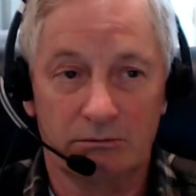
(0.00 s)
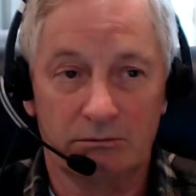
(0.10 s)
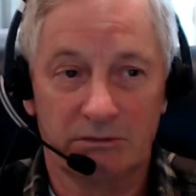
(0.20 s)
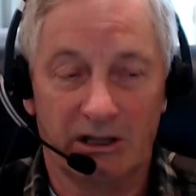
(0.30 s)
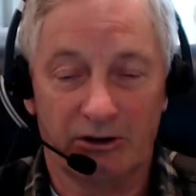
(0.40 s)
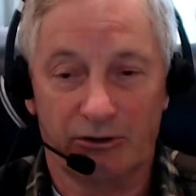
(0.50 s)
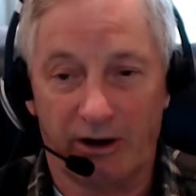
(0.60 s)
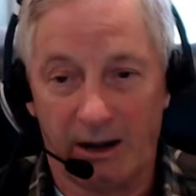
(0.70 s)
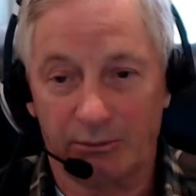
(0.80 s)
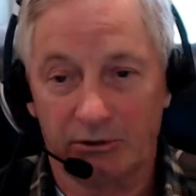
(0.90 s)
get
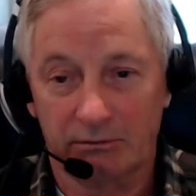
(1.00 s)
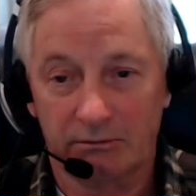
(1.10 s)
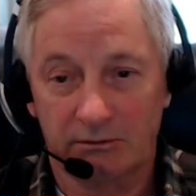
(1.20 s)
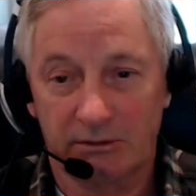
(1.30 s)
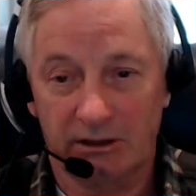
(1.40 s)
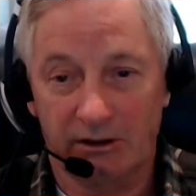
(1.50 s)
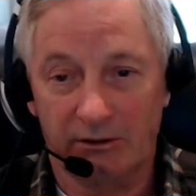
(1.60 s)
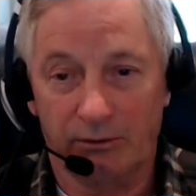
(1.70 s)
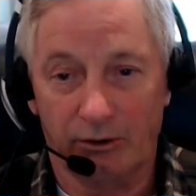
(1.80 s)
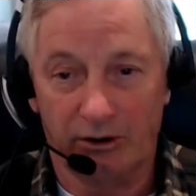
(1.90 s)
trapped in the
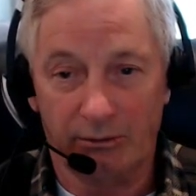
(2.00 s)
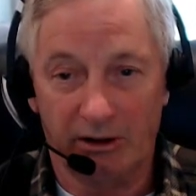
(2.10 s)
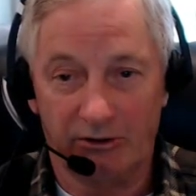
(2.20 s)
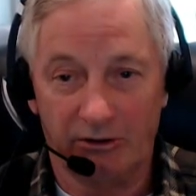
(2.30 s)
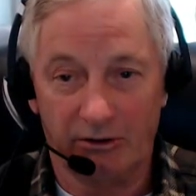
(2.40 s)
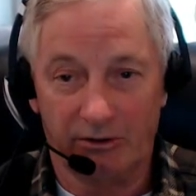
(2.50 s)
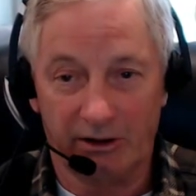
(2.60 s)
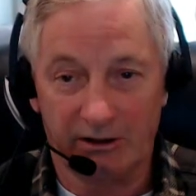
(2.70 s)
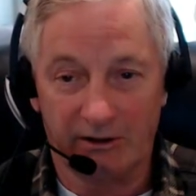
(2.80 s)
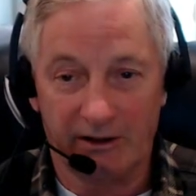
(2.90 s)
fourth dimension, to think
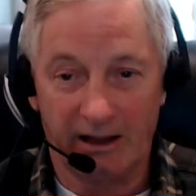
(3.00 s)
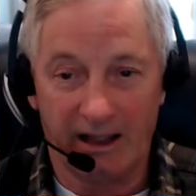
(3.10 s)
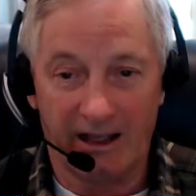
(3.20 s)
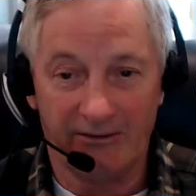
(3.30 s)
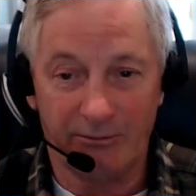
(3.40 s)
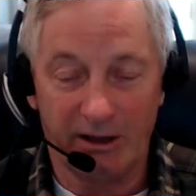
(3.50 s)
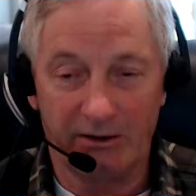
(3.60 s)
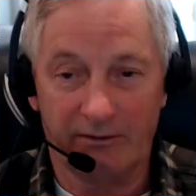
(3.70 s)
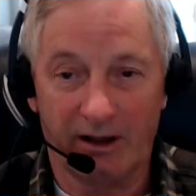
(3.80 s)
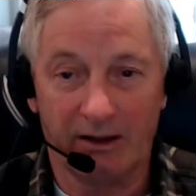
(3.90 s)
that they have
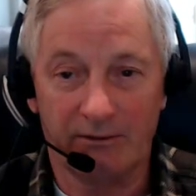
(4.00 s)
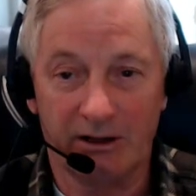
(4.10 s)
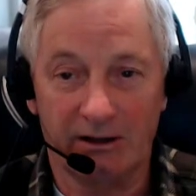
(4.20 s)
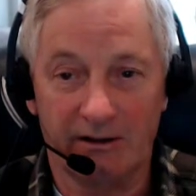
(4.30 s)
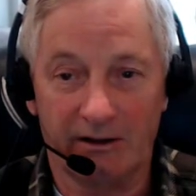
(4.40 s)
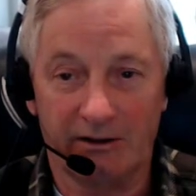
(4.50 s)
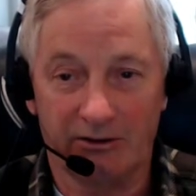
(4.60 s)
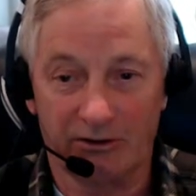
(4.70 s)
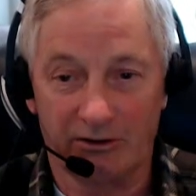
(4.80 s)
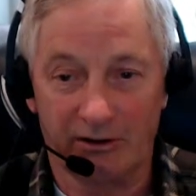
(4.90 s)
made 5D and that this
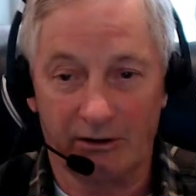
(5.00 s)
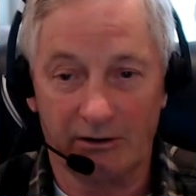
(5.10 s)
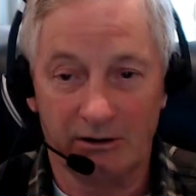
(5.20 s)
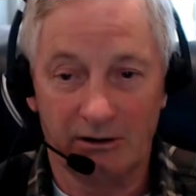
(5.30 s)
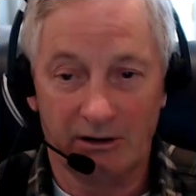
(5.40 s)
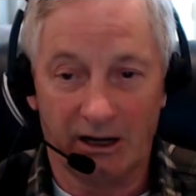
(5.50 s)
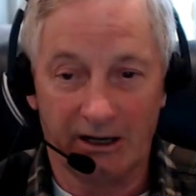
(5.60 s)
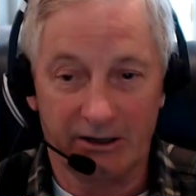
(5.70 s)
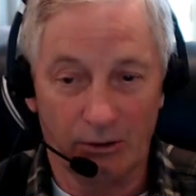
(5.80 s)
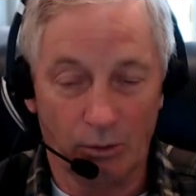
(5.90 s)
is their
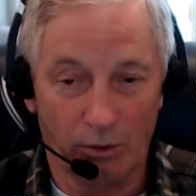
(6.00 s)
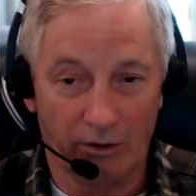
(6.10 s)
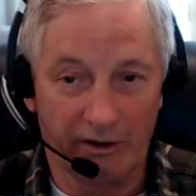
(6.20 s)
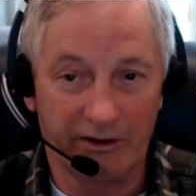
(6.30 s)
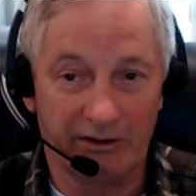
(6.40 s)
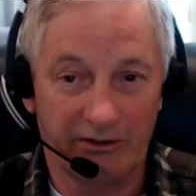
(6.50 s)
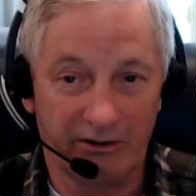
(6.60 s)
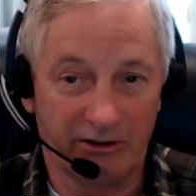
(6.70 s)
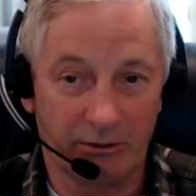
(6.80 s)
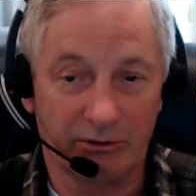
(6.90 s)
ideal world as these
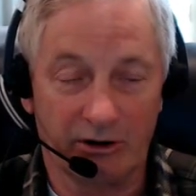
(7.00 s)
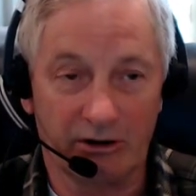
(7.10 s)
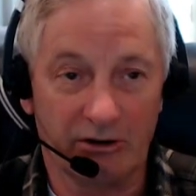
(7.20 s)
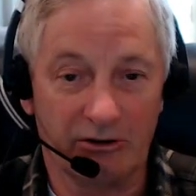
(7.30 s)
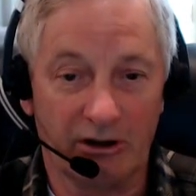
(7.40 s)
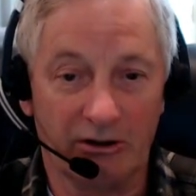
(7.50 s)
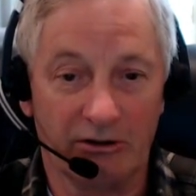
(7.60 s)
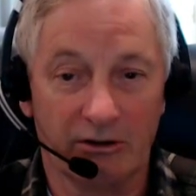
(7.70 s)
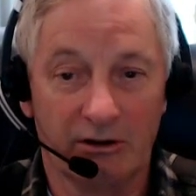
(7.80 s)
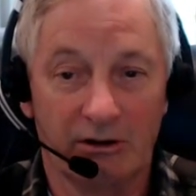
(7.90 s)
systems start to change.
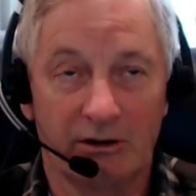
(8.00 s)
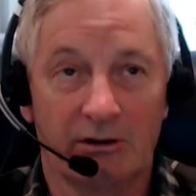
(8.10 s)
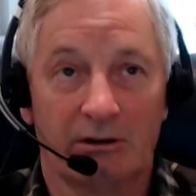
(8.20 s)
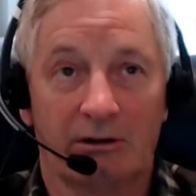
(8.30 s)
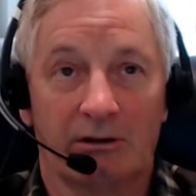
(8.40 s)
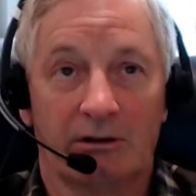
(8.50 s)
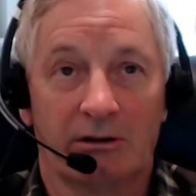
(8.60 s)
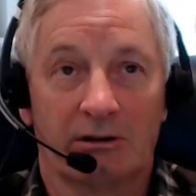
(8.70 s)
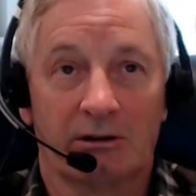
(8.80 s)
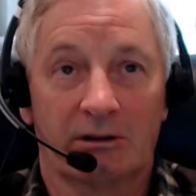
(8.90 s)

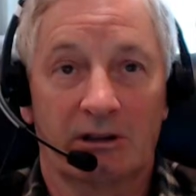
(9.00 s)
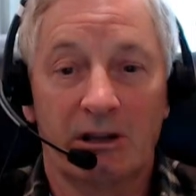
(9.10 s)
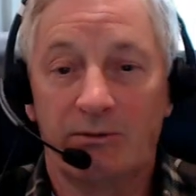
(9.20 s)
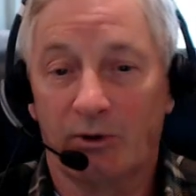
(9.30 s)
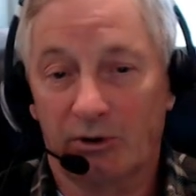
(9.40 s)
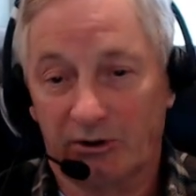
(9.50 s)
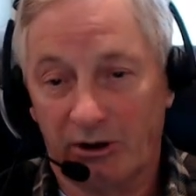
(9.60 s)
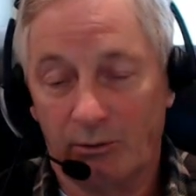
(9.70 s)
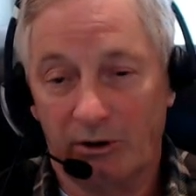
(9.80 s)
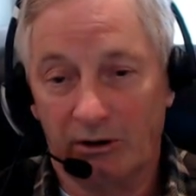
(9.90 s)
Keep focused
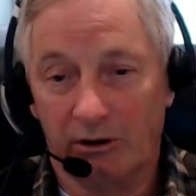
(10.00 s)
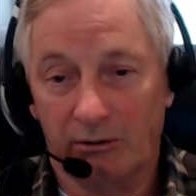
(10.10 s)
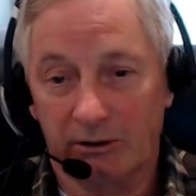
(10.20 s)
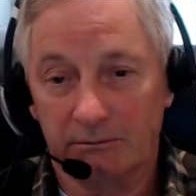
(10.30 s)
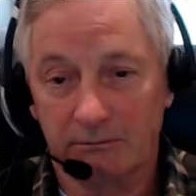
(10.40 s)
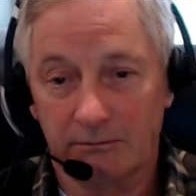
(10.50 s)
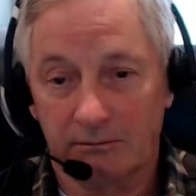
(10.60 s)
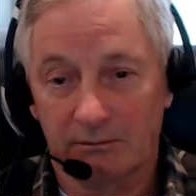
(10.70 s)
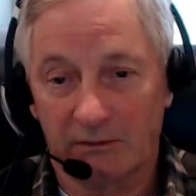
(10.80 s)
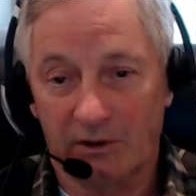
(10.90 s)
on where you're going.
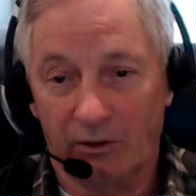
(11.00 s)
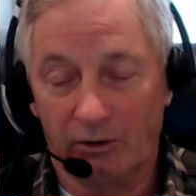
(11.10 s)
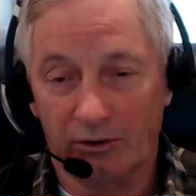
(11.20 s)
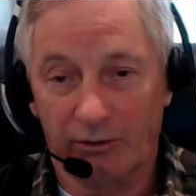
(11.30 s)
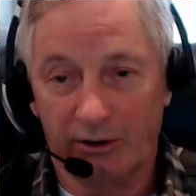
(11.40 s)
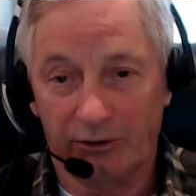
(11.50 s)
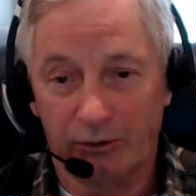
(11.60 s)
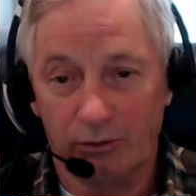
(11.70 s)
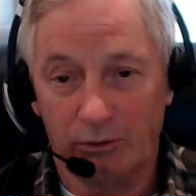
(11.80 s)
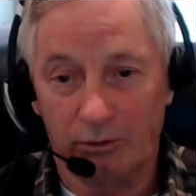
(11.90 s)
Those of us
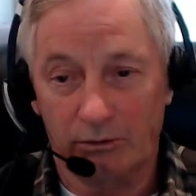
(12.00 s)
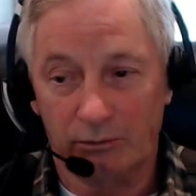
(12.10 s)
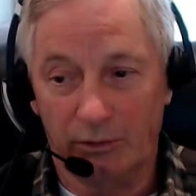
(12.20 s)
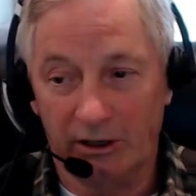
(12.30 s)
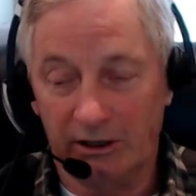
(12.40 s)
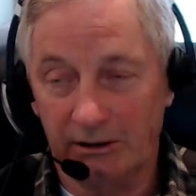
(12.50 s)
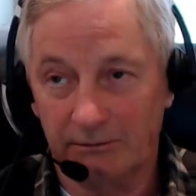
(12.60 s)
who really